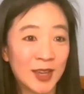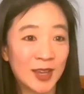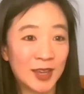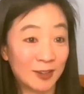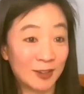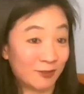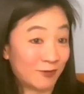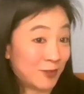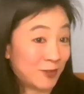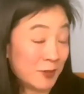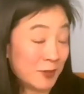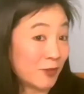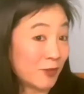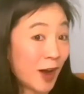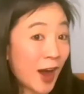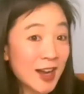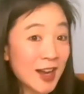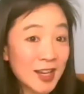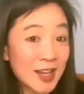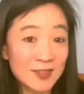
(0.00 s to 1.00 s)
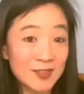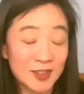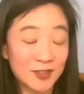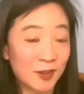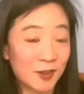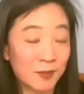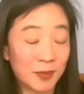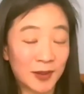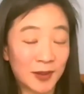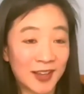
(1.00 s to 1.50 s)
and from a variety of
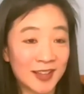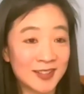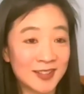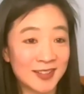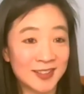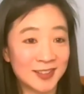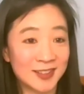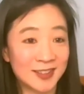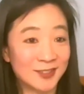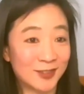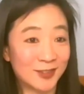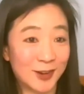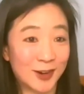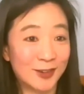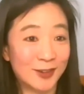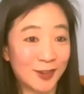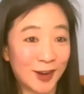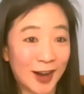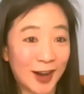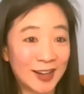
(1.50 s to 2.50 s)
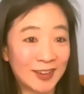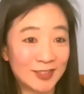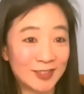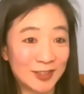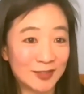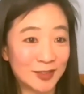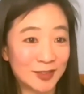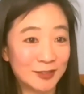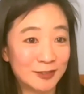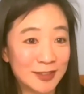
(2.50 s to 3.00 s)
different places and for a variety of
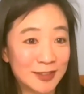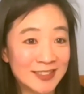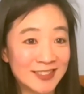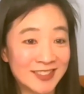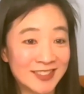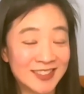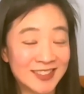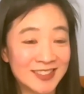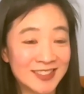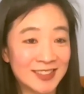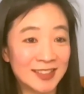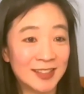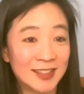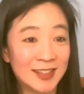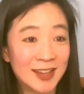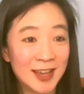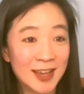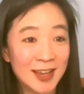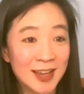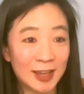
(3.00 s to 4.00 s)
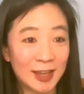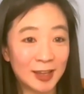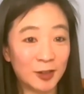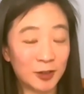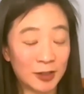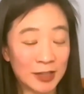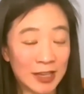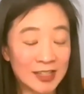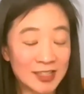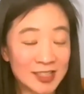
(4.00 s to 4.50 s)
different reasons. And,
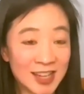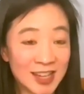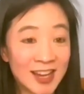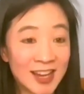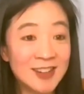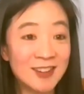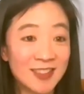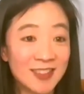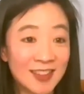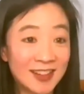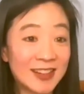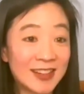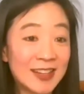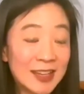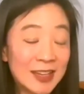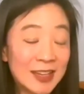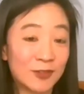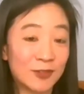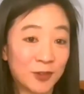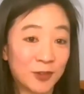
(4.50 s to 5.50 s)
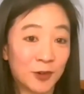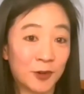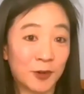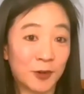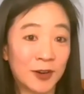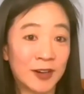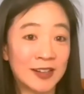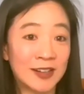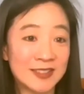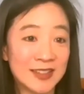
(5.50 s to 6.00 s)
it engendered the need for
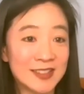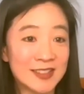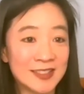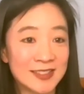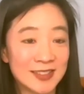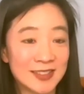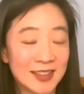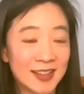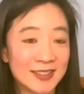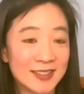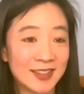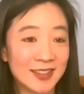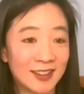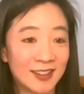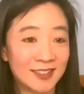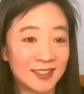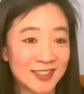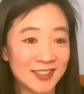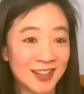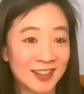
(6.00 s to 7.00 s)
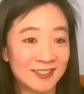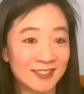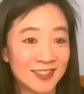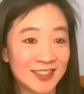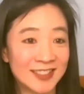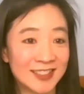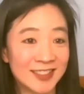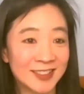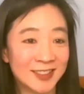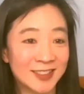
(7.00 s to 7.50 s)
organizations like Scholars at
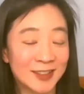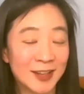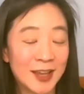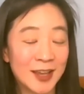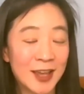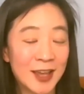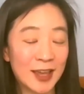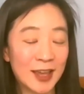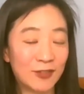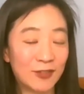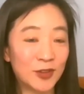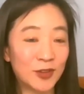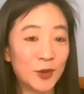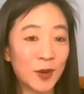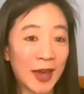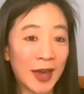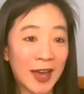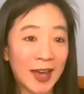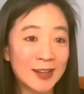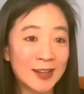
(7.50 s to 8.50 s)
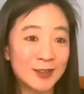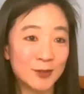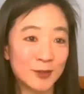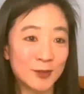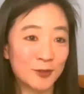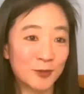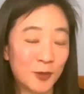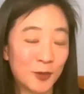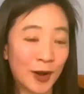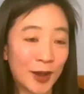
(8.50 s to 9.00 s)
Risk. And if you had sort
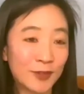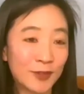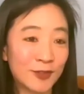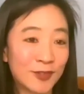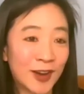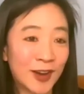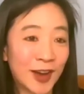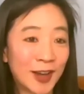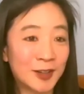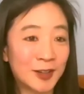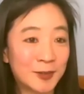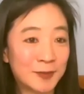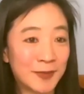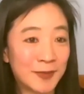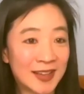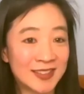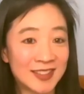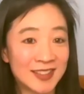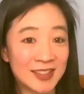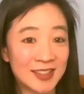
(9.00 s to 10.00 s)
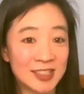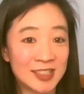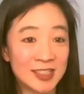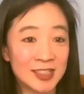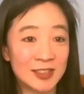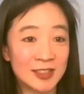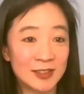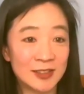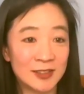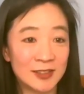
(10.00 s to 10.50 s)
of one final message
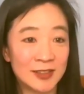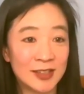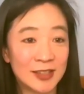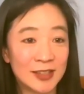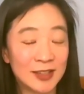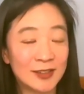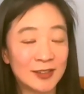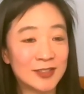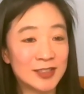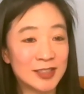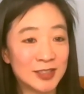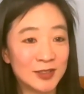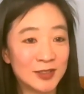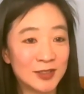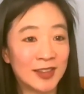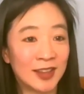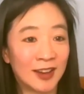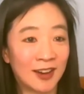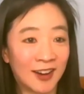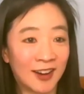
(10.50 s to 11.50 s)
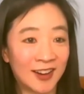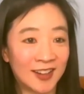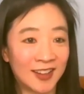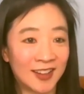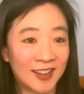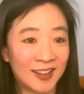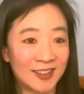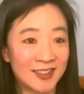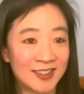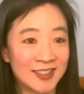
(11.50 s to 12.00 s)
to give to the
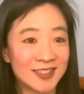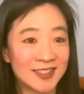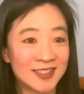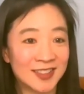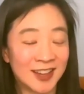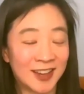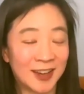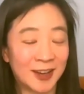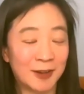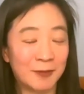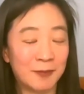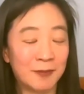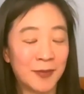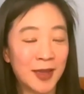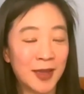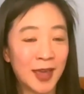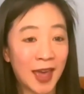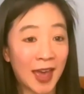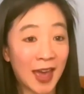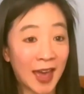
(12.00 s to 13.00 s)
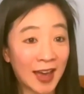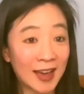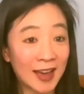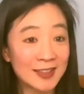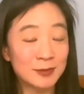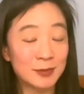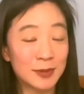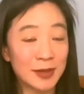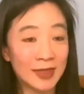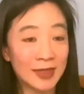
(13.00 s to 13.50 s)
audience,
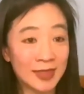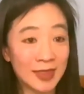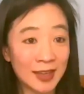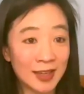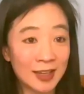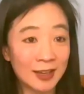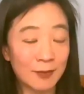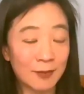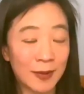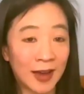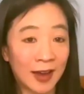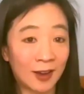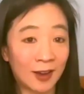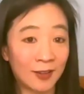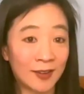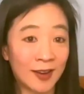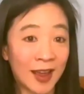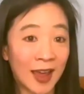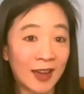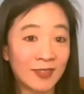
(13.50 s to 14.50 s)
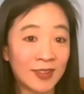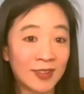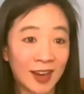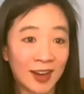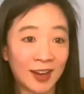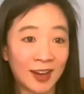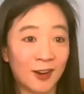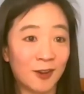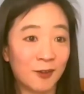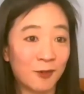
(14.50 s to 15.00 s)
as we think about
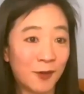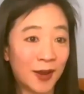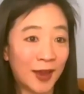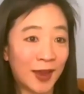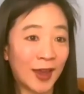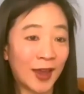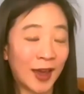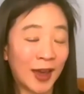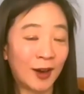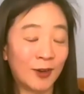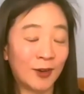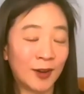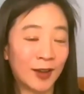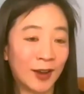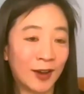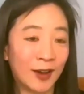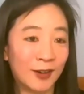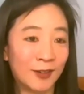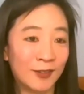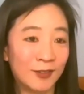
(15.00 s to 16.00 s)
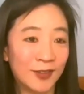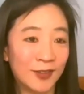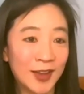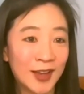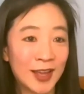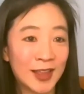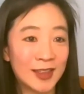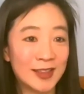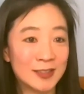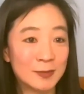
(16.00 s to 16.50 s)
navigating our way out of
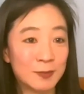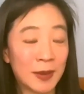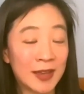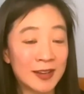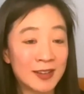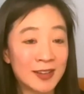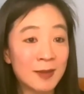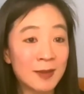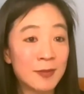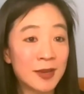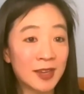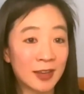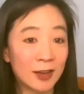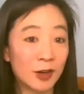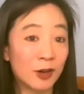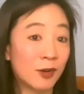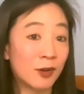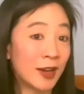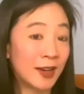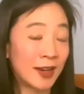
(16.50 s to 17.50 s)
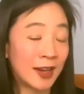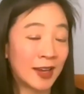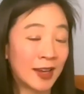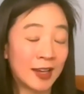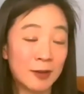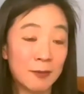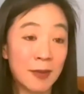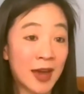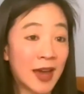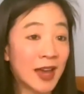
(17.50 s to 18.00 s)
this pandemic and creating
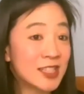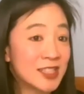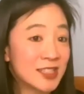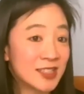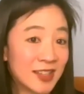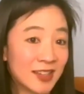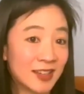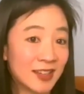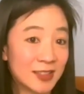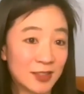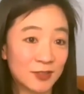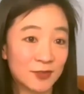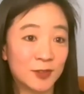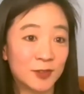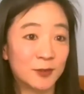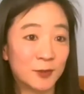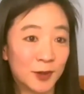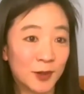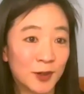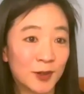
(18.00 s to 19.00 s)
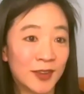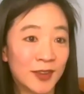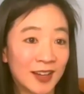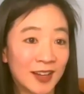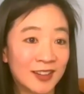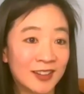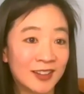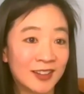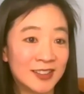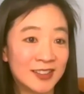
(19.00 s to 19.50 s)
and imagining a different world that
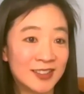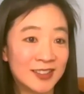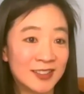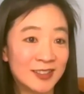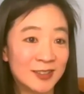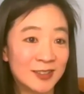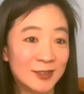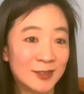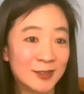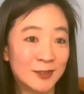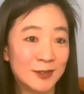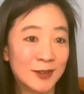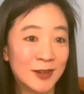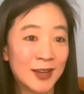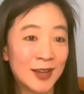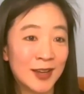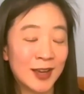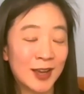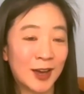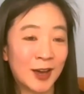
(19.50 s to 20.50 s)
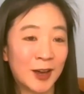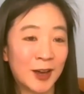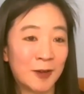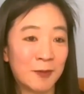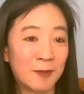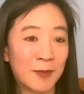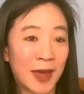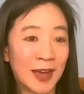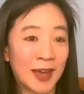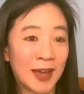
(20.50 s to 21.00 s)
could ensue
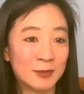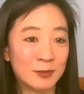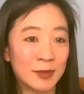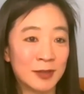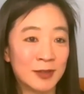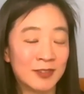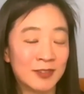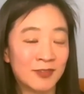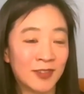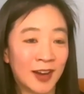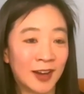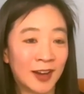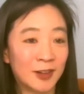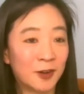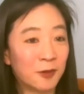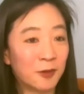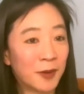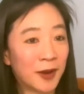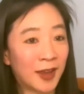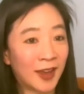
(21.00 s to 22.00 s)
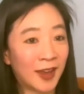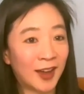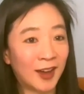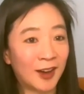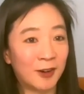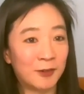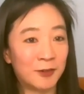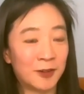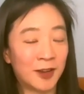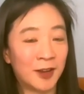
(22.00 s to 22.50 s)
as we find our way
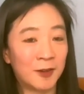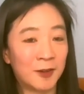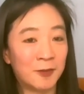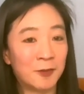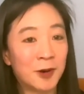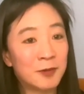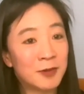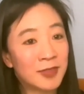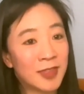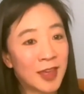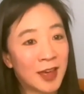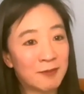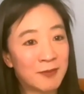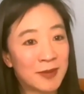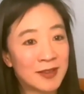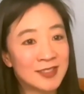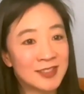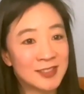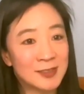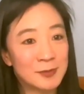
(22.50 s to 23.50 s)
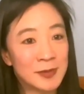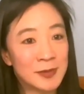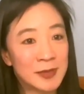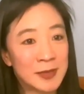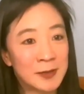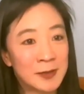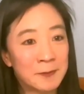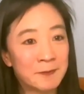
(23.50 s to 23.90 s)
out, what would that message be?